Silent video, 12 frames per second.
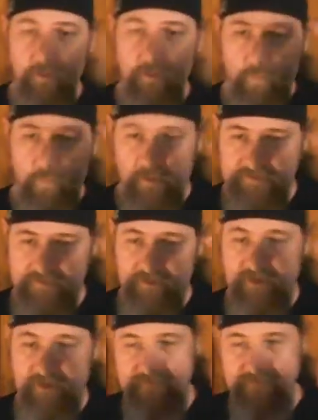One is
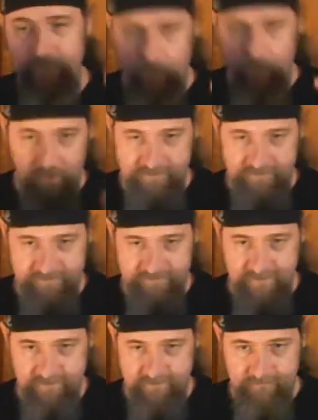positive, one is
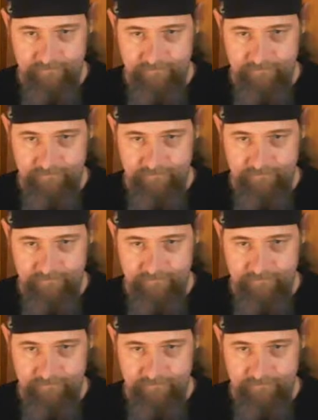negative.